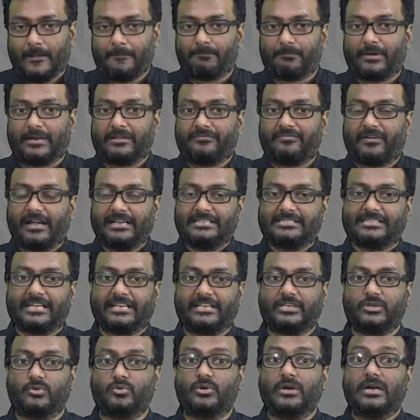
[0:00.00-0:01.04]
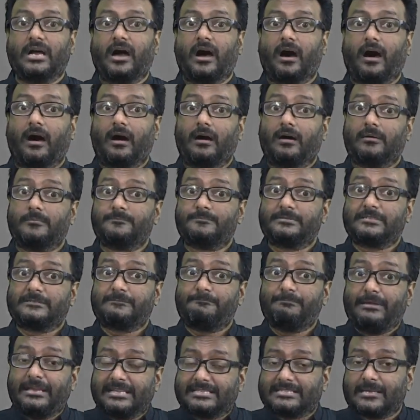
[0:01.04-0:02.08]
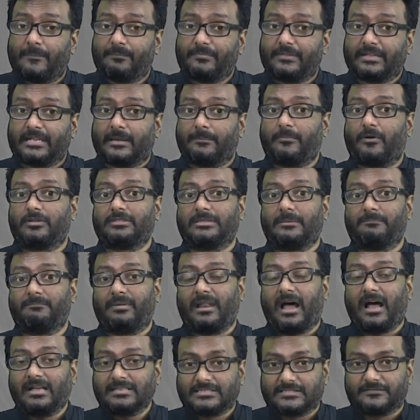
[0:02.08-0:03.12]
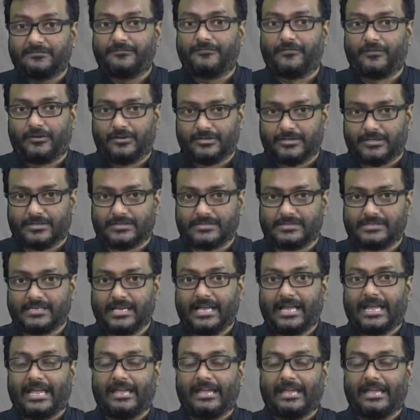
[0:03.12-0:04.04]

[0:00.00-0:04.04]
But if I tell you, uh, speak something about the blast furnace,